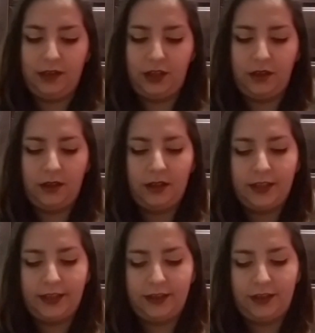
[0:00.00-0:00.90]
I just
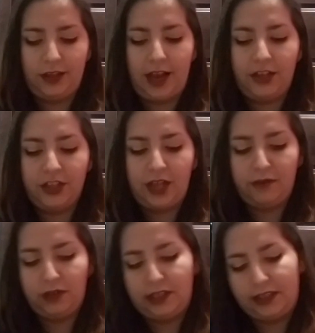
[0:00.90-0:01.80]
have
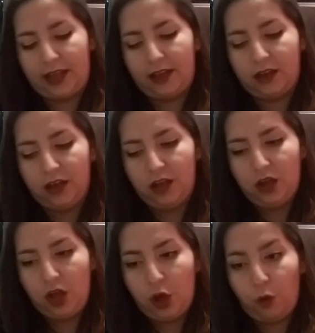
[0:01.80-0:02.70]
to decide
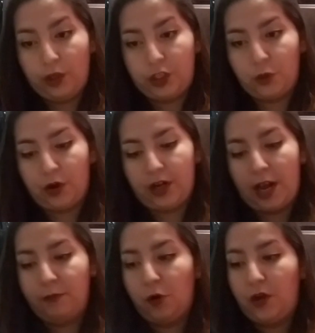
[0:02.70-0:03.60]
which one
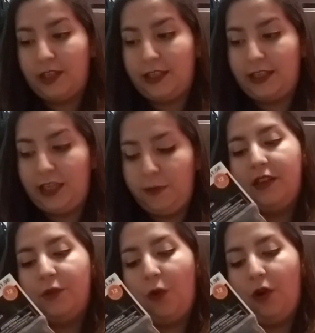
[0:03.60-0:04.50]
I'm going to keep.
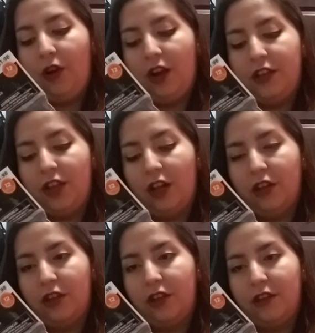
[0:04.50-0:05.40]
These were
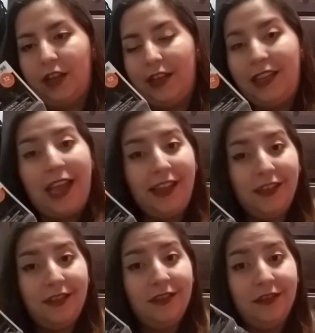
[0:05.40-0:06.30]

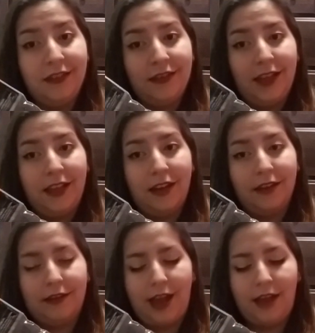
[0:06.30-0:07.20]
$1.98. You see it on
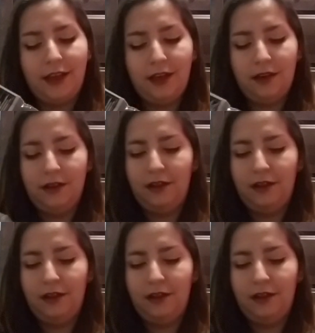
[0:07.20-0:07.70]
the tag here.